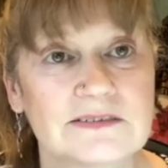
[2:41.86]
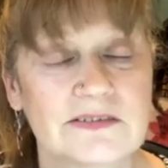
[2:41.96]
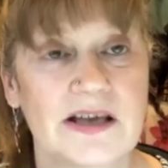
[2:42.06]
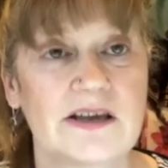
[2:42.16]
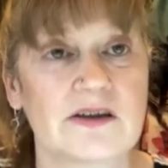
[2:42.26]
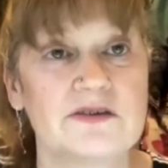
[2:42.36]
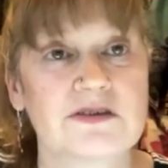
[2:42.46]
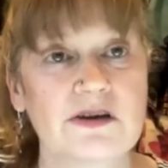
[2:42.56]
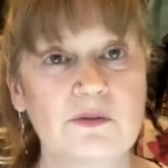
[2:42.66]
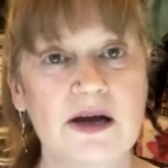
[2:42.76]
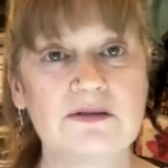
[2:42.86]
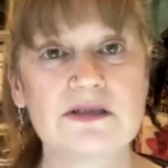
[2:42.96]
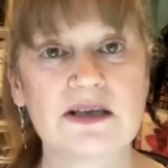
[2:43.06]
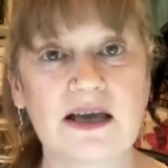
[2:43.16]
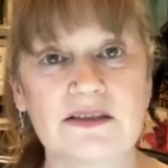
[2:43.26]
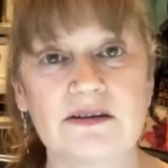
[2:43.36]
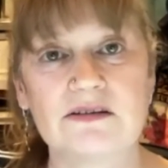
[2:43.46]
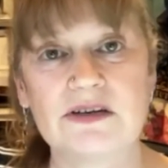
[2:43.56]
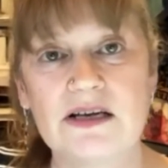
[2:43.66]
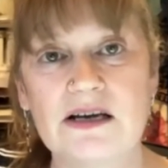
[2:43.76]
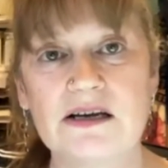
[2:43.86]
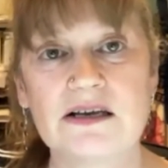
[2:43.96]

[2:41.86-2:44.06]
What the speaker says: They go so well together. I really like them.